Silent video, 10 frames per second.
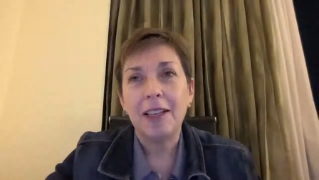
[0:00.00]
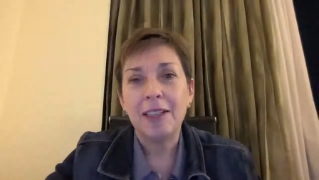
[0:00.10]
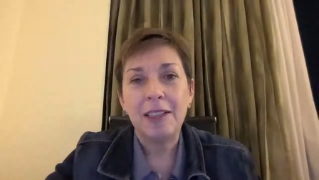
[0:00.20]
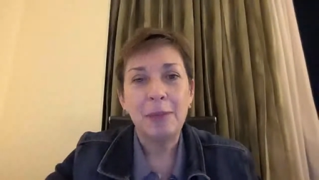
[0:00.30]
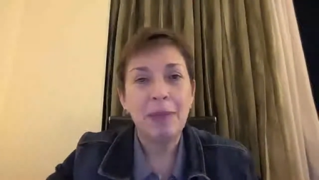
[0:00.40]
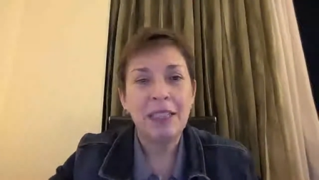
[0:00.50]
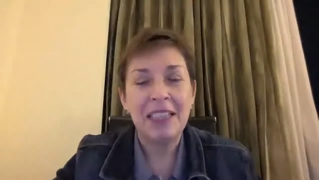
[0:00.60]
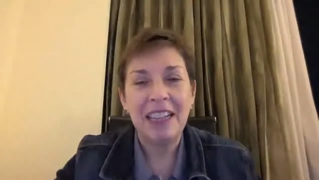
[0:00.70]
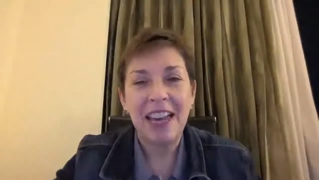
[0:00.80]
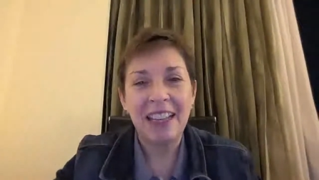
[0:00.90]

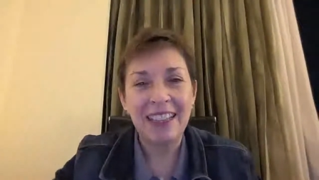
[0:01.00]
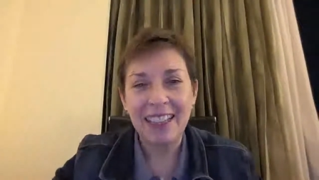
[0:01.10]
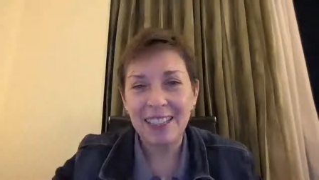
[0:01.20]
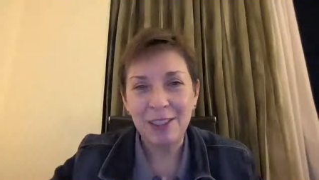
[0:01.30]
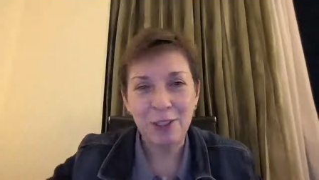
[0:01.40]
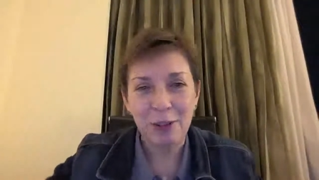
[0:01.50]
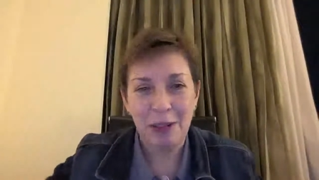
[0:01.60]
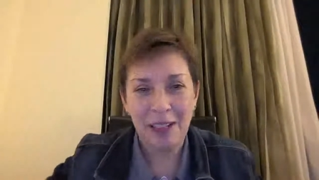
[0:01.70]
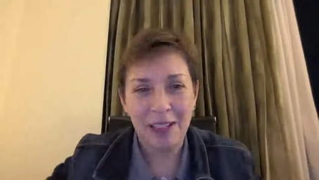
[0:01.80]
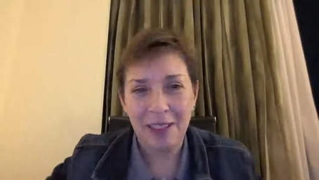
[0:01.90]
seemingly endless
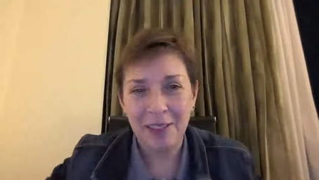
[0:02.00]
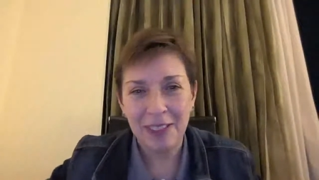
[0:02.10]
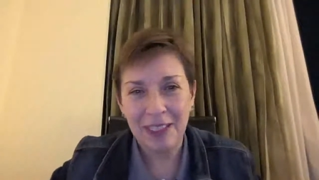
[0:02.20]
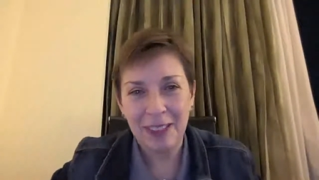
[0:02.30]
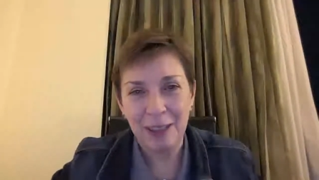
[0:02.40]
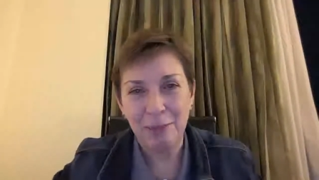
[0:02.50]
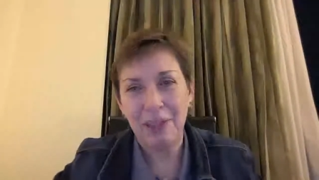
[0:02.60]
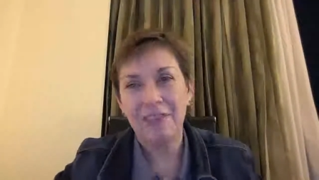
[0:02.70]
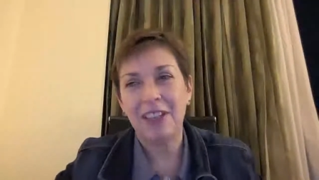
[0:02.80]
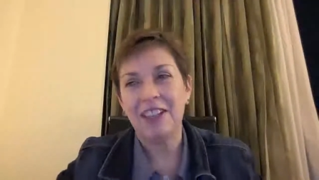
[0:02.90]
string of Indian
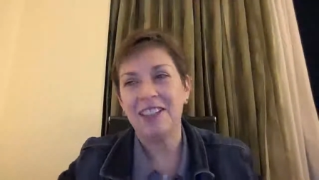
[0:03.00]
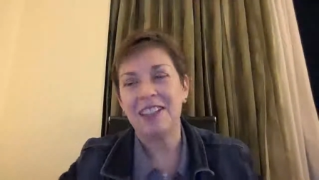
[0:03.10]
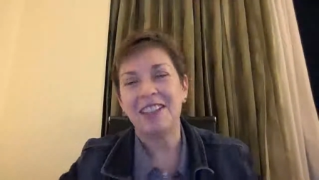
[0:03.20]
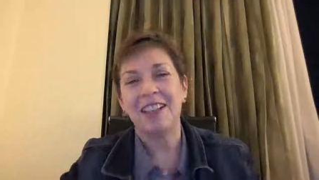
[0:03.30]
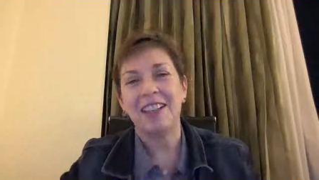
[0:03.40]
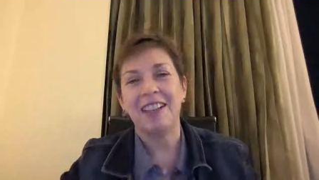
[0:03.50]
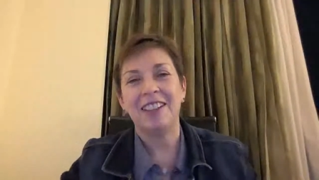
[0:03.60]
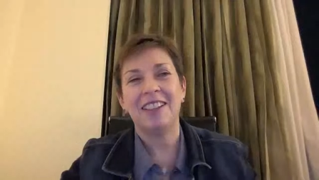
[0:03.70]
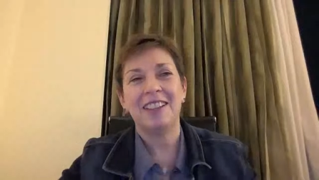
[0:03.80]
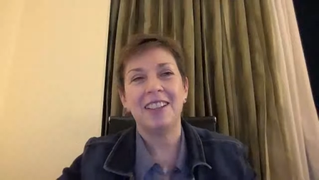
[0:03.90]
buffets.
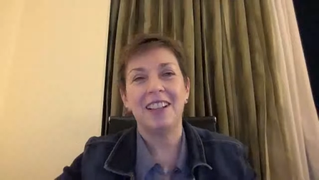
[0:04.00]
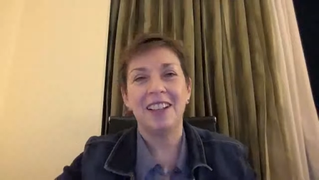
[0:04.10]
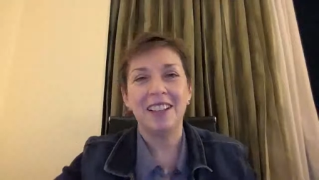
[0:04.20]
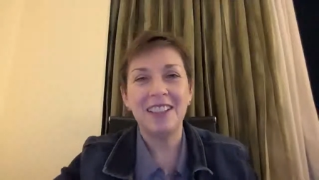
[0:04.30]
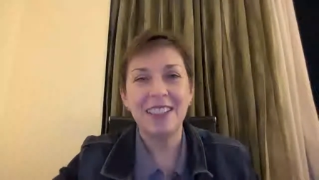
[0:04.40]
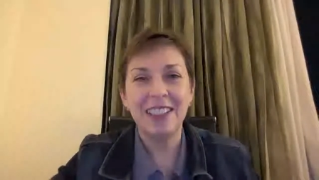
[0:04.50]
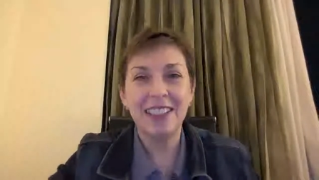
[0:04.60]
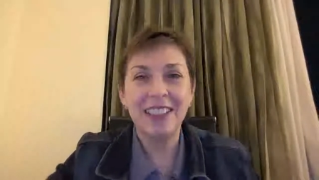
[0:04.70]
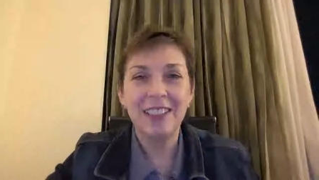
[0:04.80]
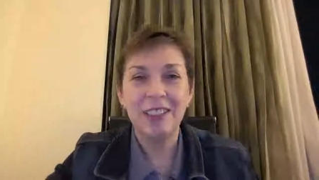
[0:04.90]
And
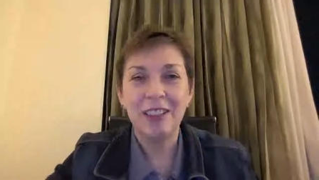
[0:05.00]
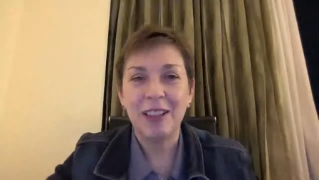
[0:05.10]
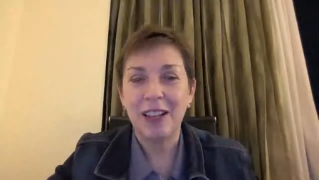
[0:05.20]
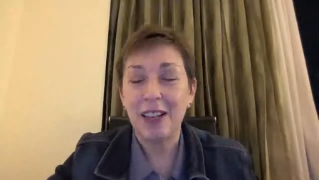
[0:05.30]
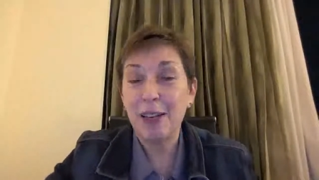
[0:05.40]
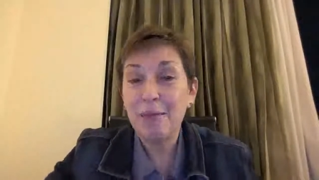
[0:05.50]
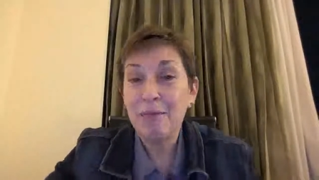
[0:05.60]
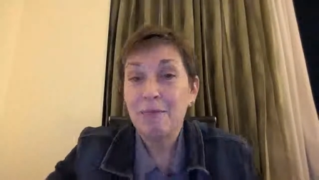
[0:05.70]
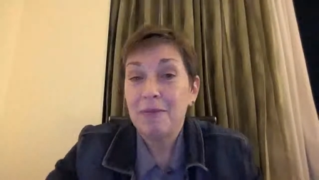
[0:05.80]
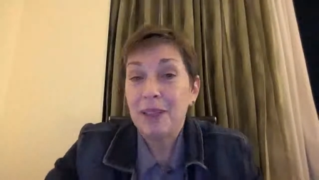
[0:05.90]
honestly,
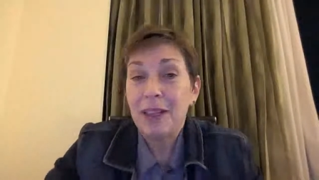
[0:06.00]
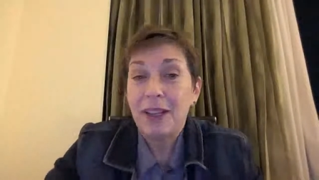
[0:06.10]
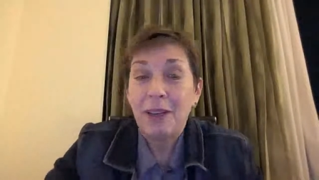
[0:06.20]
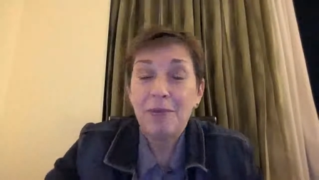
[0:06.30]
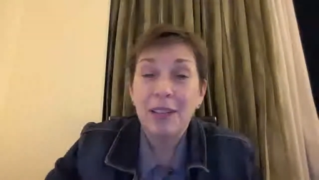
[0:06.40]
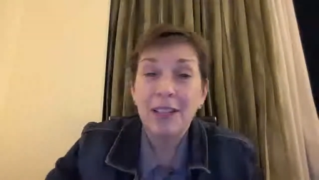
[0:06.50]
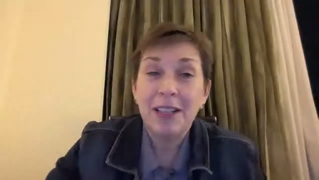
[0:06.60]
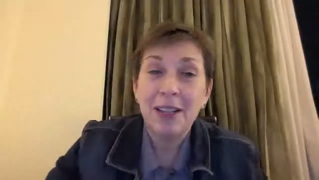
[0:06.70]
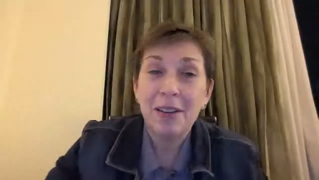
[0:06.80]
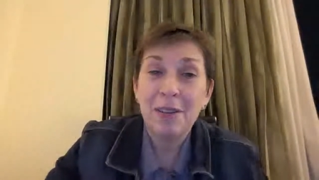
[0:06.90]
I'm I'm ready
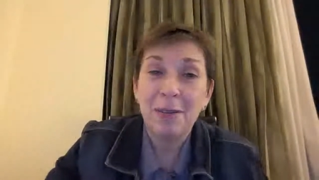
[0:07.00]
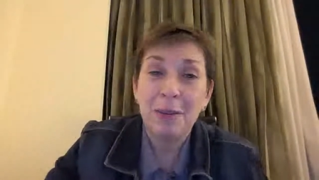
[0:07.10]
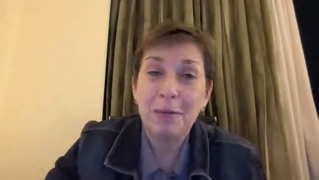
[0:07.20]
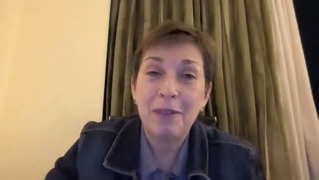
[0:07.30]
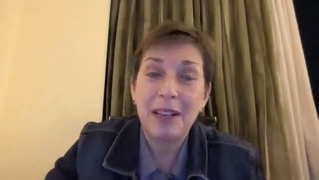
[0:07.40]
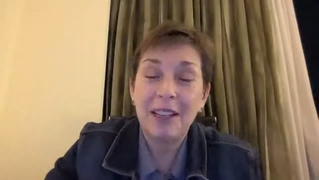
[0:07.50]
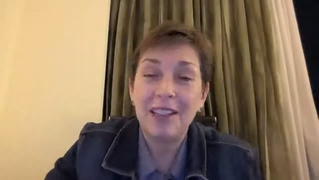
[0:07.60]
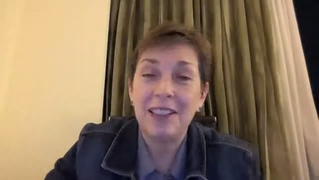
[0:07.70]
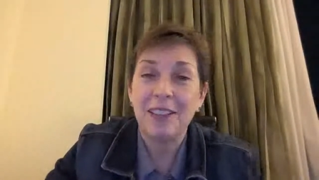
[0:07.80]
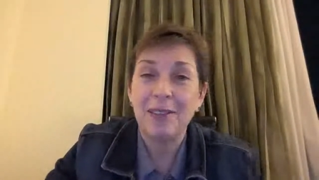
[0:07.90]
to go home. I'm ready
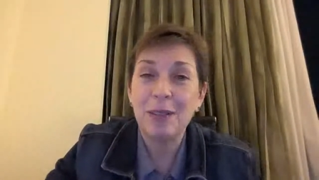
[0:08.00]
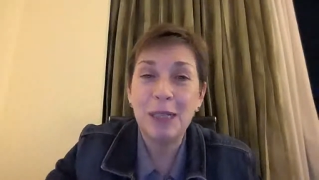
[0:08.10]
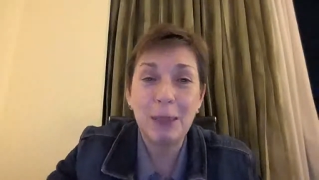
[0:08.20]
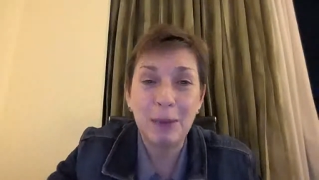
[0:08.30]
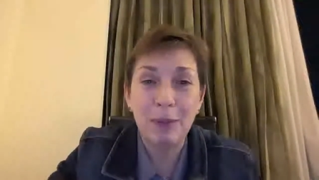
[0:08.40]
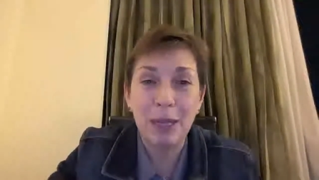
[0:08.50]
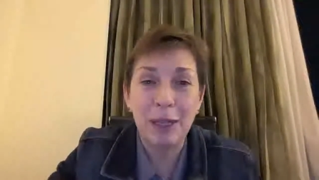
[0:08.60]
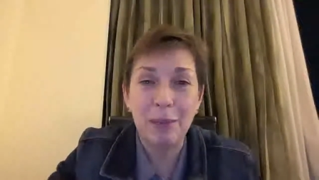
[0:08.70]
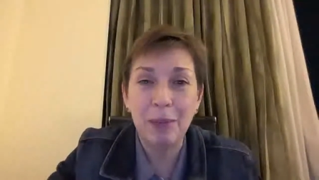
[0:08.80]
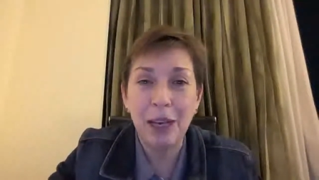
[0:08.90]
to sleep in my
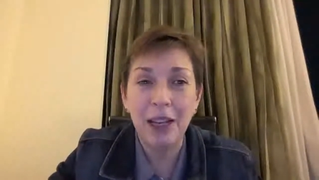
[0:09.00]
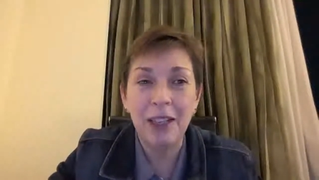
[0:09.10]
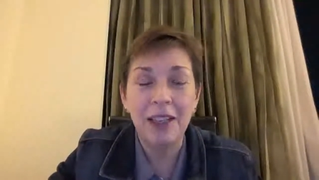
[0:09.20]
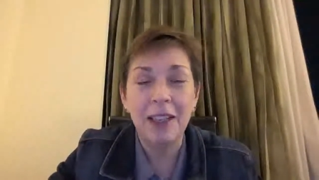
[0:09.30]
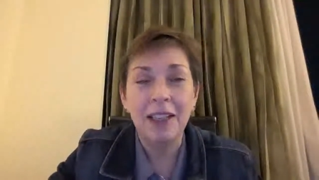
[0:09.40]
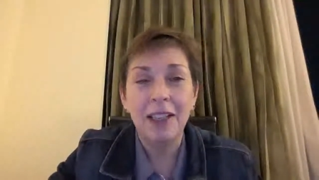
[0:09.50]
own bed.